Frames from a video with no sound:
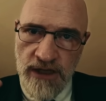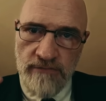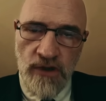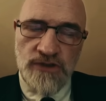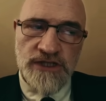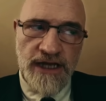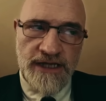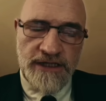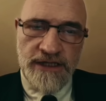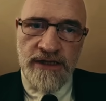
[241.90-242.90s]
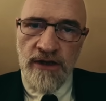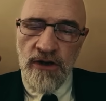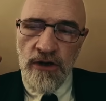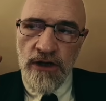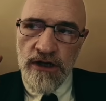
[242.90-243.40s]
And most likely,
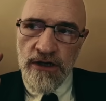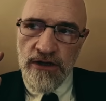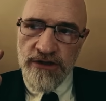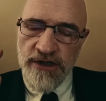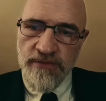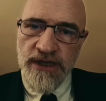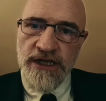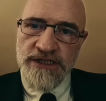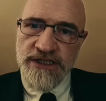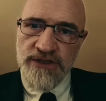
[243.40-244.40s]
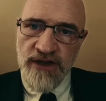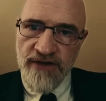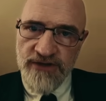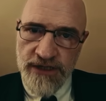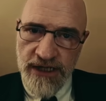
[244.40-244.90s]
the opinions that you
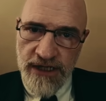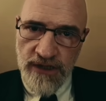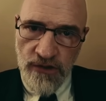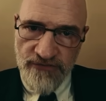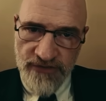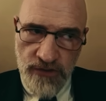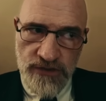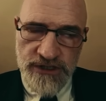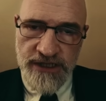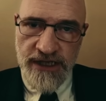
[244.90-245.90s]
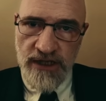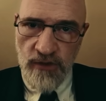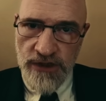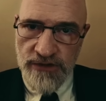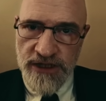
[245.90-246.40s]
have today and your views today
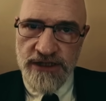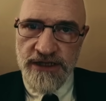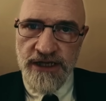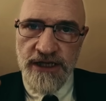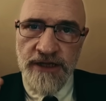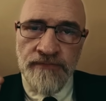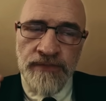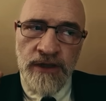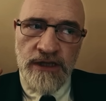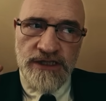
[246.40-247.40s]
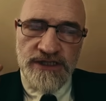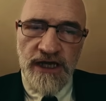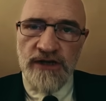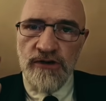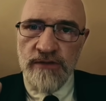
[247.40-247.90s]
and what you think today is
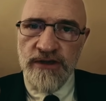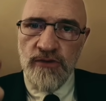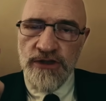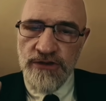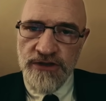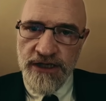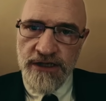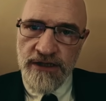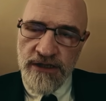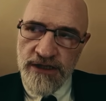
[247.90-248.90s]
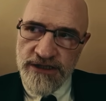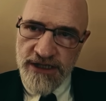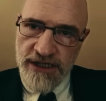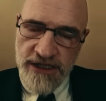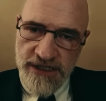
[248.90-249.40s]
not going to be what you think
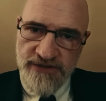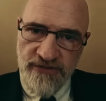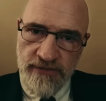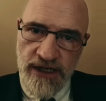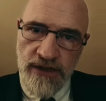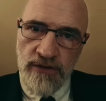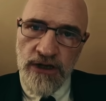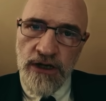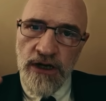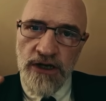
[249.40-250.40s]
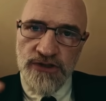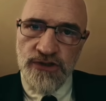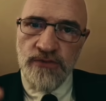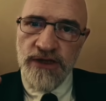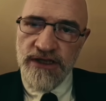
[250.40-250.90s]
10 years from now,
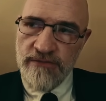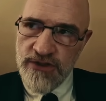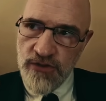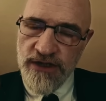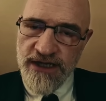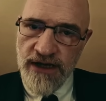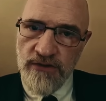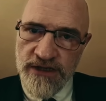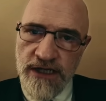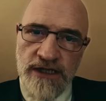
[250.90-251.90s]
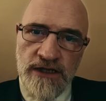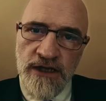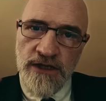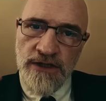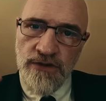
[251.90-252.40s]
assuming that between now and
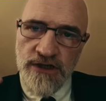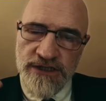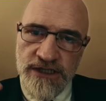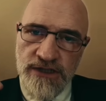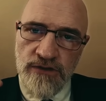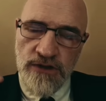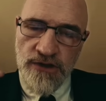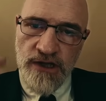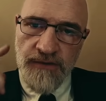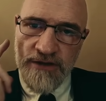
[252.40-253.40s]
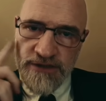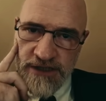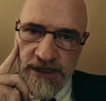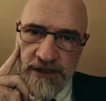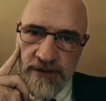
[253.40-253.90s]
then you continue learning about the
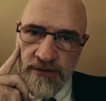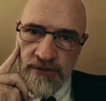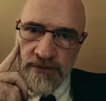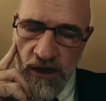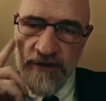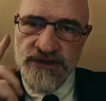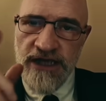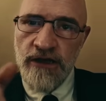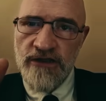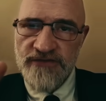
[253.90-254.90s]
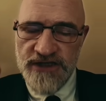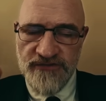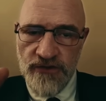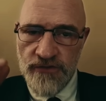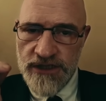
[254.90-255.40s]
deen. Now, I'm saying all of this
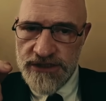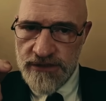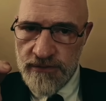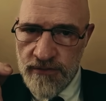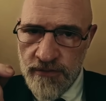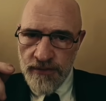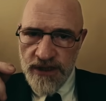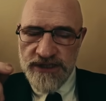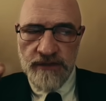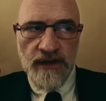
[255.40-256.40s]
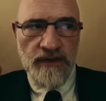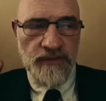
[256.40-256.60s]
for a reason, because in my